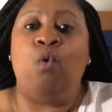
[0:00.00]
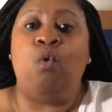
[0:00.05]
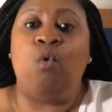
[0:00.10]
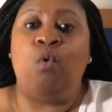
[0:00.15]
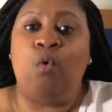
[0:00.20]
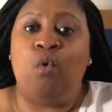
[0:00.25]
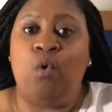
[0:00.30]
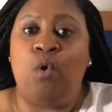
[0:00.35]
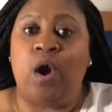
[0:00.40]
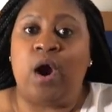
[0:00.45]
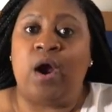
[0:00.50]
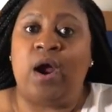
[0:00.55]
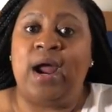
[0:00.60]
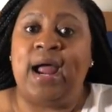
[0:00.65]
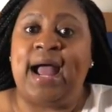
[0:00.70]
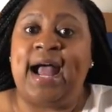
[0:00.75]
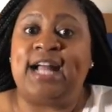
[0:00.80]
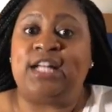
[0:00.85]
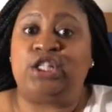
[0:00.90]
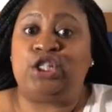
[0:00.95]
or
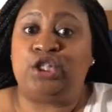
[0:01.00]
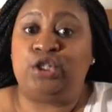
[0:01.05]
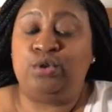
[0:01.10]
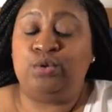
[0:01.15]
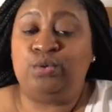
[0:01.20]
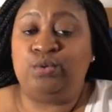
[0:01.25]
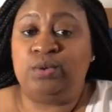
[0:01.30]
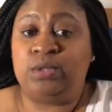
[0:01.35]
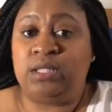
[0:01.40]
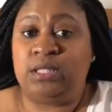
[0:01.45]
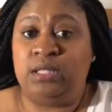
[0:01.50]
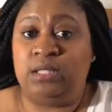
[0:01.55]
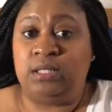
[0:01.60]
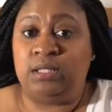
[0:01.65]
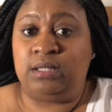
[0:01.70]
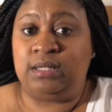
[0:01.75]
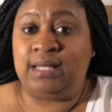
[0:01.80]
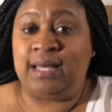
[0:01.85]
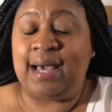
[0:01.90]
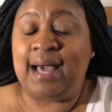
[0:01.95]
I choose
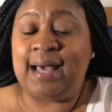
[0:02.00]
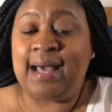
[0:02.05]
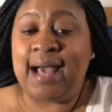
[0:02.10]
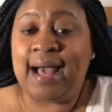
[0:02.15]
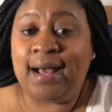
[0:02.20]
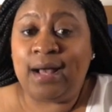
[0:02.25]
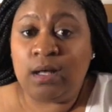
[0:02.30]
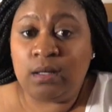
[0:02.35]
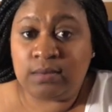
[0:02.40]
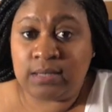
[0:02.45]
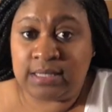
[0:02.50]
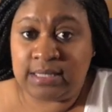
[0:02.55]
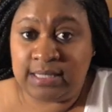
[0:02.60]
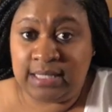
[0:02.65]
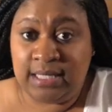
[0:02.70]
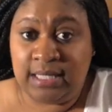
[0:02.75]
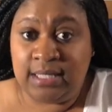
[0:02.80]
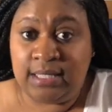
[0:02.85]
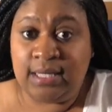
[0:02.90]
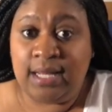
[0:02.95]
the aisle
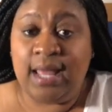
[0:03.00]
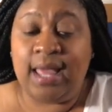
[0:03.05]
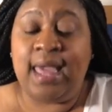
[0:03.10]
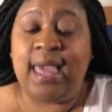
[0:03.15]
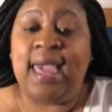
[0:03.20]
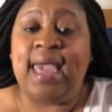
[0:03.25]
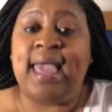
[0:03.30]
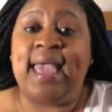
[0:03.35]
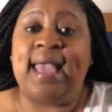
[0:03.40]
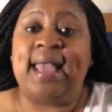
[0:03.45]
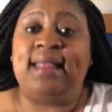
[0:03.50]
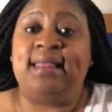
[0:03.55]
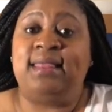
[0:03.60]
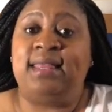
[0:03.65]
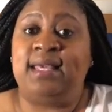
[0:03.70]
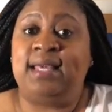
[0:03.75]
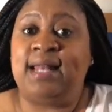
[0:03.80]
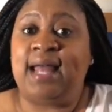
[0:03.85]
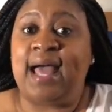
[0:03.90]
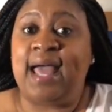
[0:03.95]
seat, and
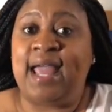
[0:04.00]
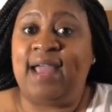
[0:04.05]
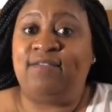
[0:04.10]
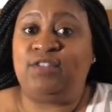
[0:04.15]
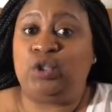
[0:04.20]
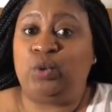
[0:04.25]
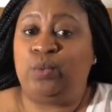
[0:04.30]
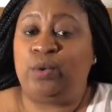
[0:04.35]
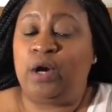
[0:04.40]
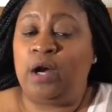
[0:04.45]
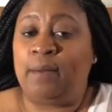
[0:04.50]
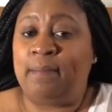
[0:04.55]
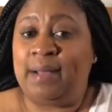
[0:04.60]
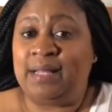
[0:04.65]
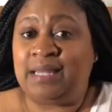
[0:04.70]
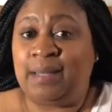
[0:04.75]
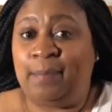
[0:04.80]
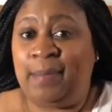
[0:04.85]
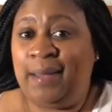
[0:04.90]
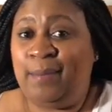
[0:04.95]
then I have to worry
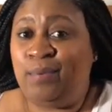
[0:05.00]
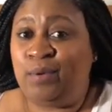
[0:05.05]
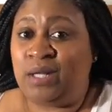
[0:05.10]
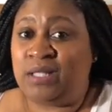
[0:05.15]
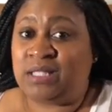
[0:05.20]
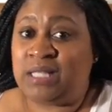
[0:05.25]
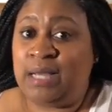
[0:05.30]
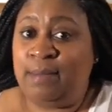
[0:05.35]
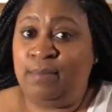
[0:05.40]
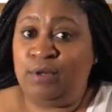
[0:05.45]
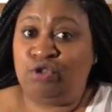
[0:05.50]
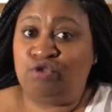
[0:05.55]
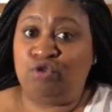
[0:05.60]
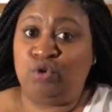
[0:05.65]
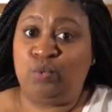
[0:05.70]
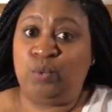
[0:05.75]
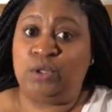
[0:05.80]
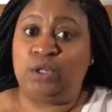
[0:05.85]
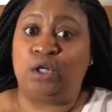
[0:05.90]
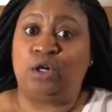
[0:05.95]
about the people that's coming
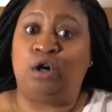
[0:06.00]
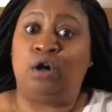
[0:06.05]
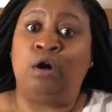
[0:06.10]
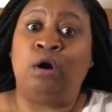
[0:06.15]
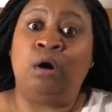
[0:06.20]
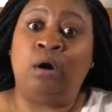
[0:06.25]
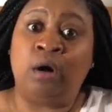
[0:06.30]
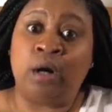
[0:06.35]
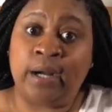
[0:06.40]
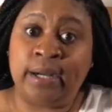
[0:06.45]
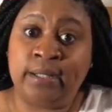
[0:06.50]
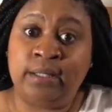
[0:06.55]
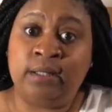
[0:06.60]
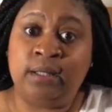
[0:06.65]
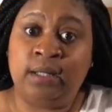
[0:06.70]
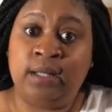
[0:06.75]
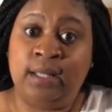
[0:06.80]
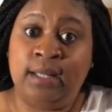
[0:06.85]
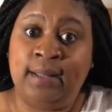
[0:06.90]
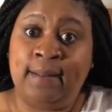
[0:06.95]
through with the cart
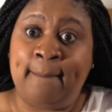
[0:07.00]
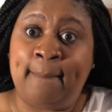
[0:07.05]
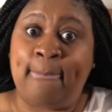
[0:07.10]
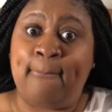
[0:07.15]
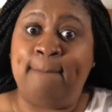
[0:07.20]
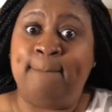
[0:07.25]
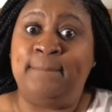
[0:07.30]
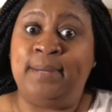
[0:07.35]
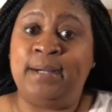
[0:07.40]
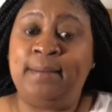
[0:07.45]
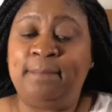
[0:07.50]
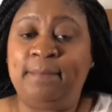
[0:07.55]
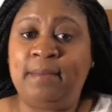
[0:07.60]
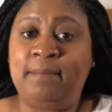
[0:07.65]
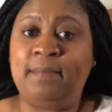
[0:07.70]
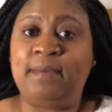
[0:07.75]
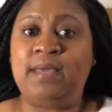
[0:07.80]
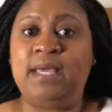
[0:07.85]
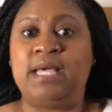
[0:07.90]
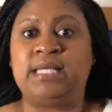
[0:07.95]

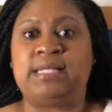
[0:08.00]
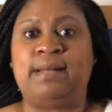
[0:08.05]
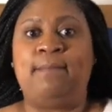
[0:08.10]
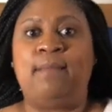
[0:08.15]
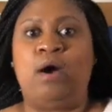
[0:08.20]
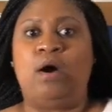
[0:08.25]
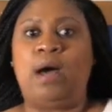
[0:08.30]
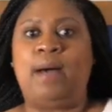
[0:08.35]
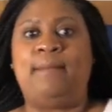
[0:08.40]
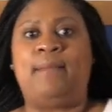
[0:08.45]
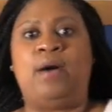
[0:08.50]
bumping me, because I'm